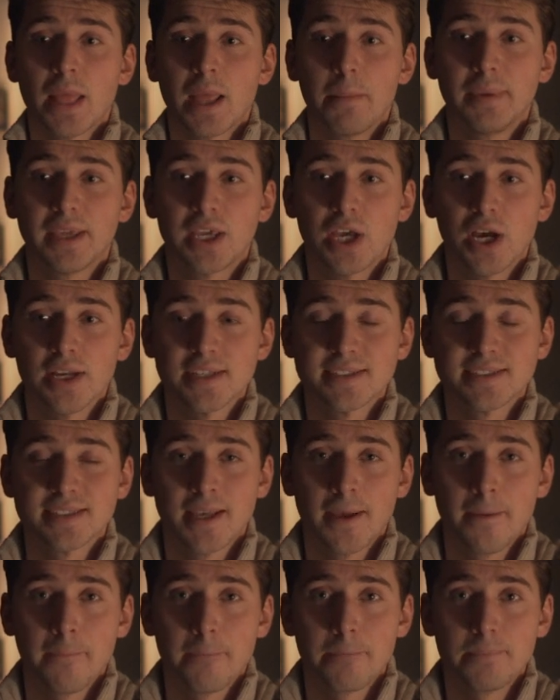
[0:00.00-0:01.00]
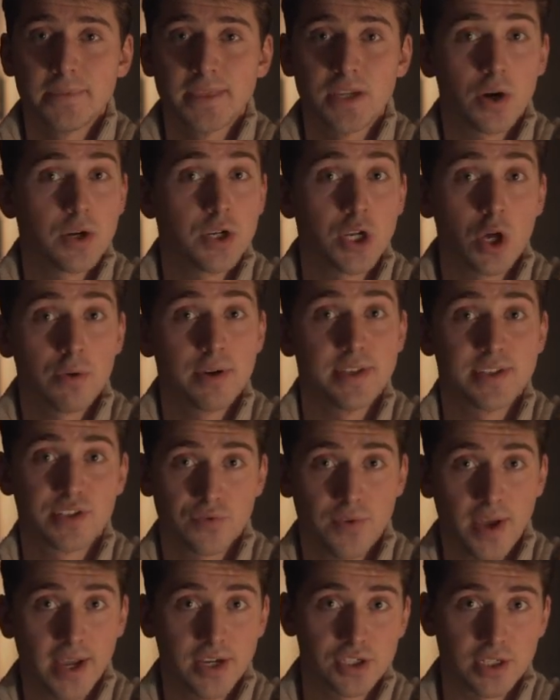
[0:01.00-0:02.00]
because there are no
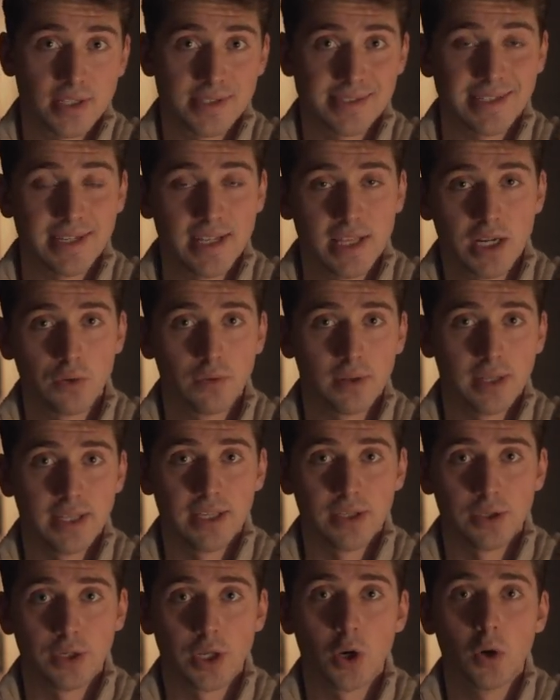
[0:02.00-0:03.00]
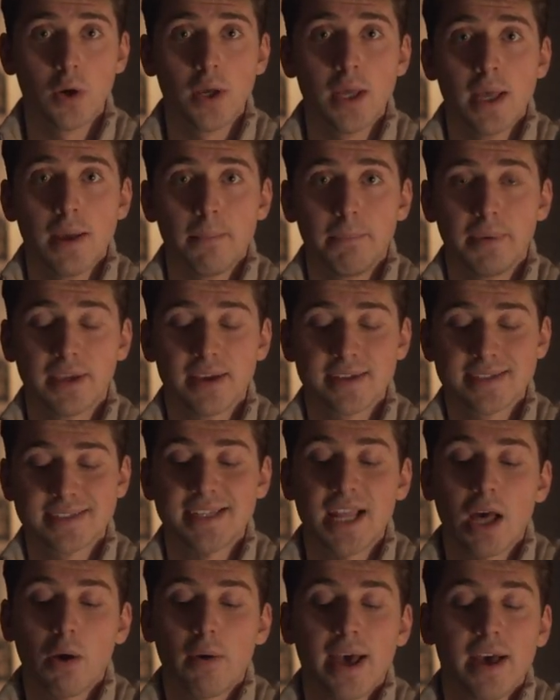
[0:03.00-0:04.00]
distractions, literally, you know, because
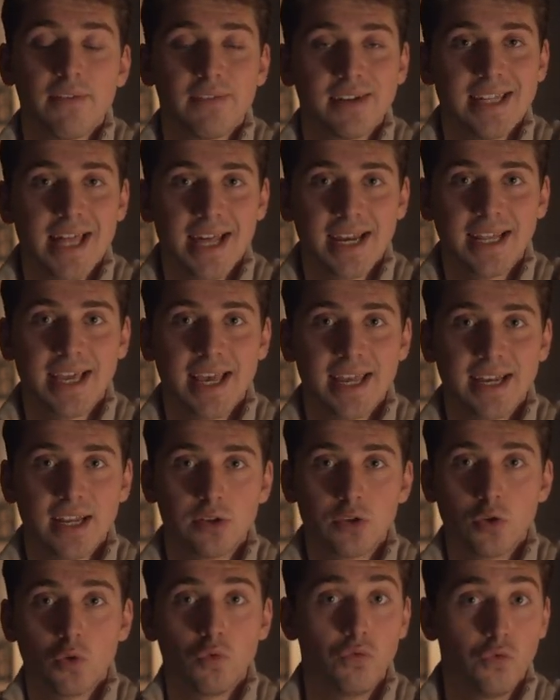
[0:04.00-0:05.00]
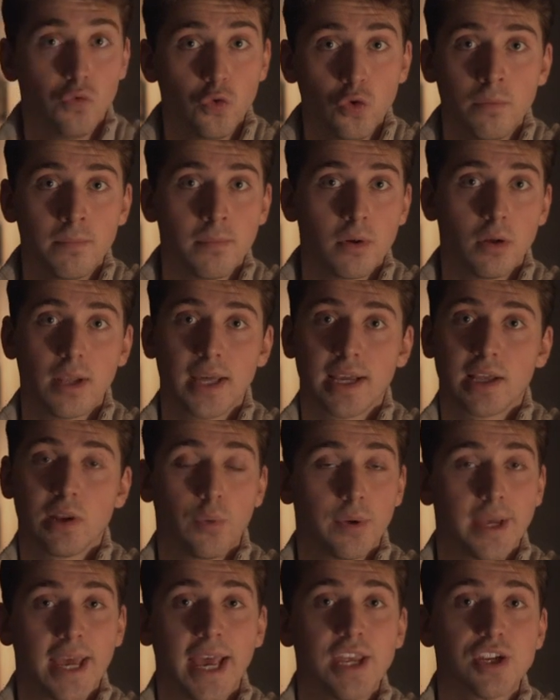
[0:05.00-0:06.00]
now I have a dedicated room or like
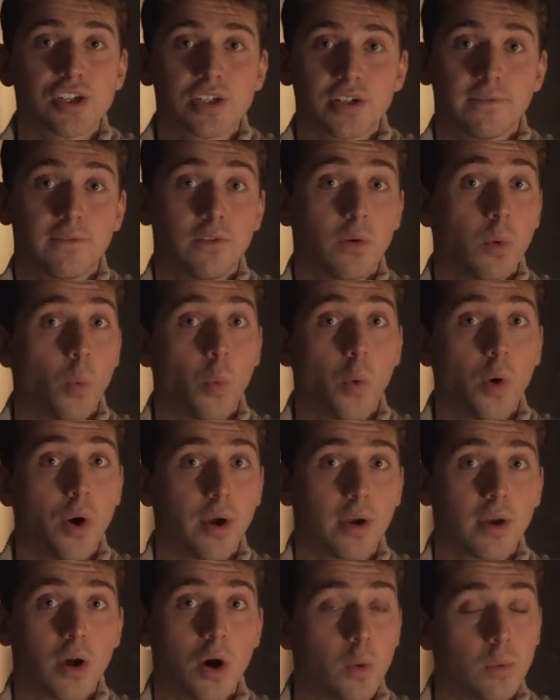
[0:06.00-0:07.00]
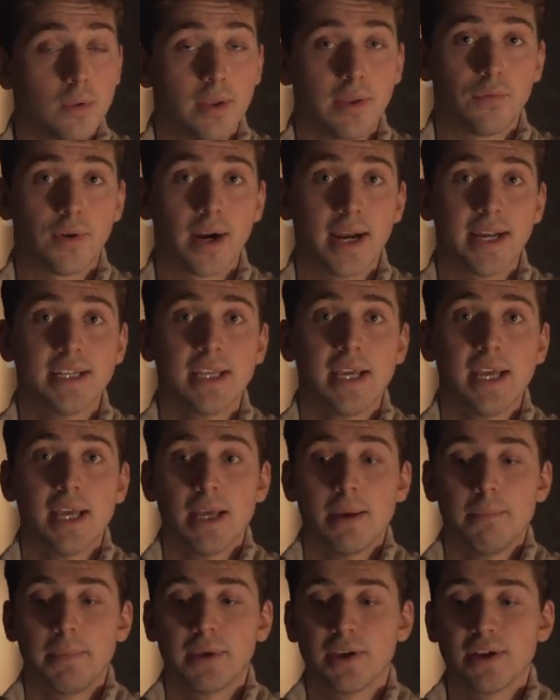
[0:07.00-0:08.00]
location for work only, right?
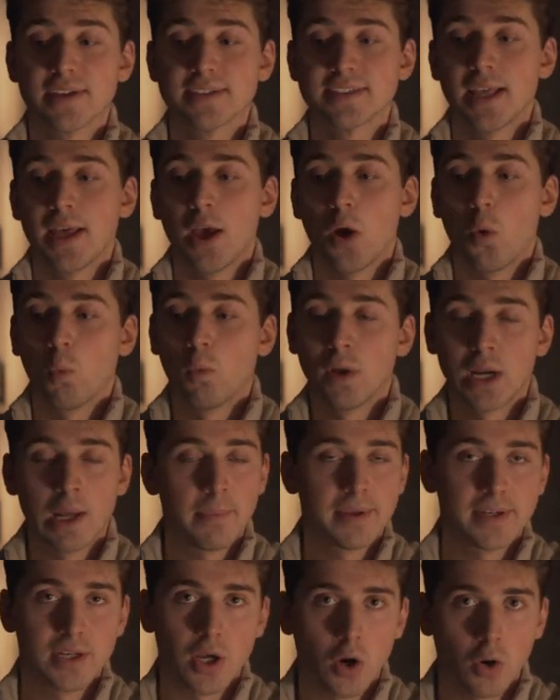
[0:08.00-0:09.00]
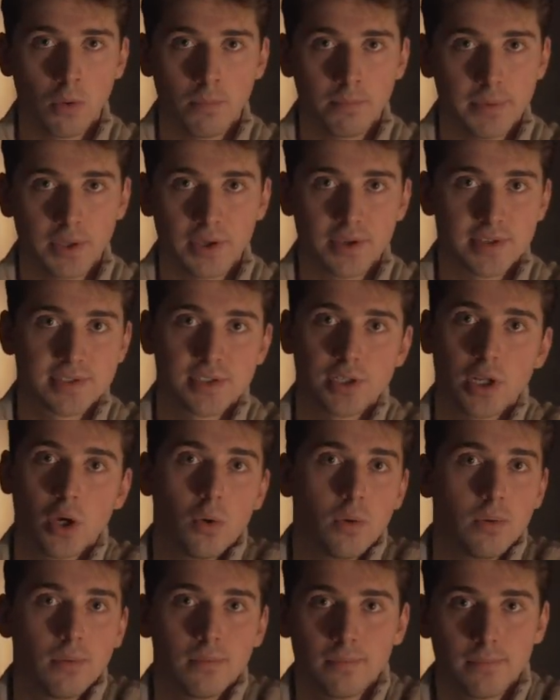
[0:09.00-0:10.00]
Because when I'm at home, because, you
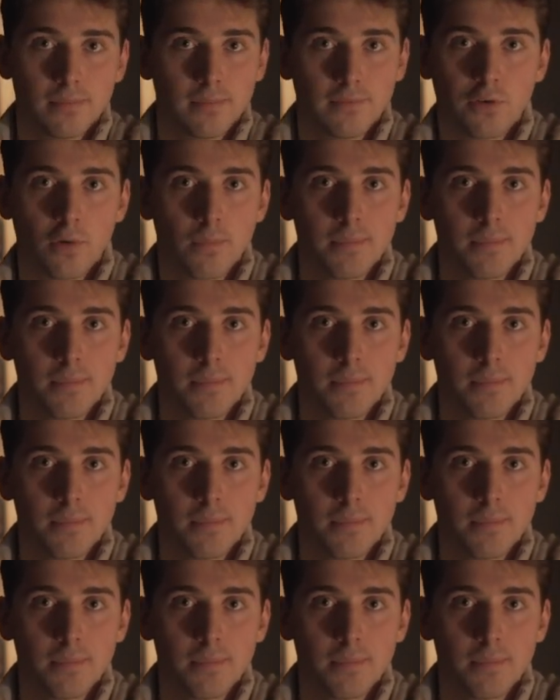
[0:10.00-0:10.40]
know, for